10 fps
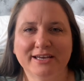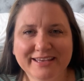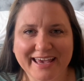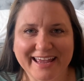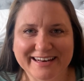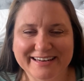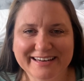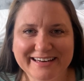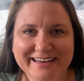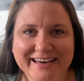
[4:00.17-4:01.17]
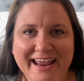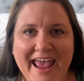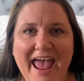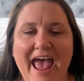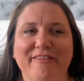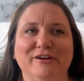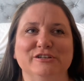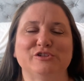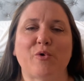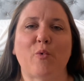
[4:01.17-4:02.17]
Kitten. And
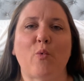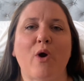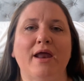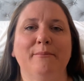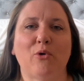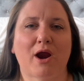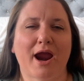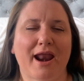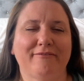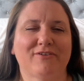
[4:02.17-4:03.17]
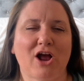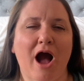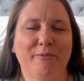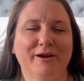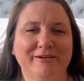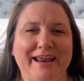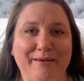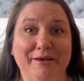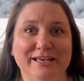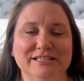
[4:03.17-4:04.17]
there's one more, and I forgot what her
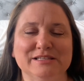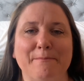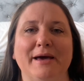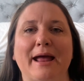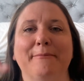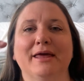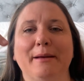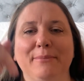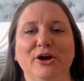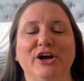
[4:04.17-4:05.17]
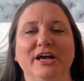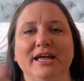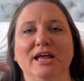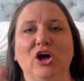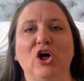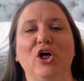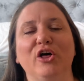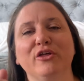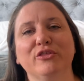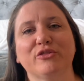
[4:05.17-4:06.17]
name is, but I'm gonna put
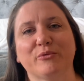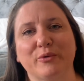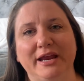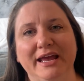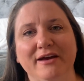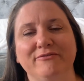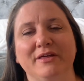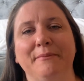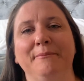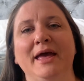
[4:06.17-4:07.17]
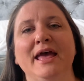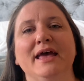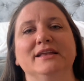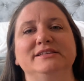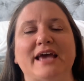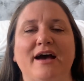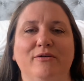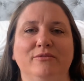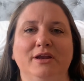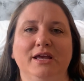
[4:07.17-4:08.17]
all 3 of them
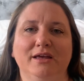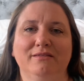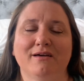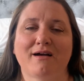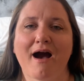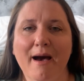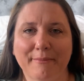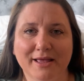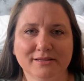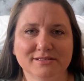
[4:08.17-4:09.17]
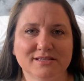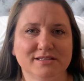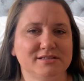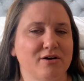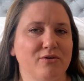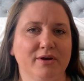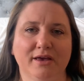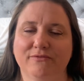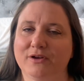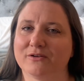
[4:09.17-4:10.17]
down in the comments. So
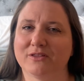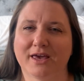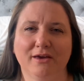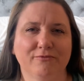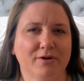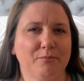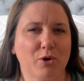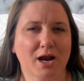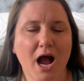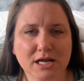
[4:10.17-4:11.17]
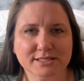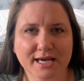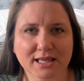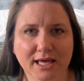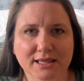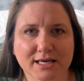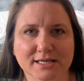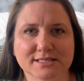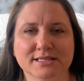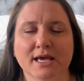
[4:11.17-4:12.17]
if you're looking for more content like
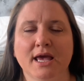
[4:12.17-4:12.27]
this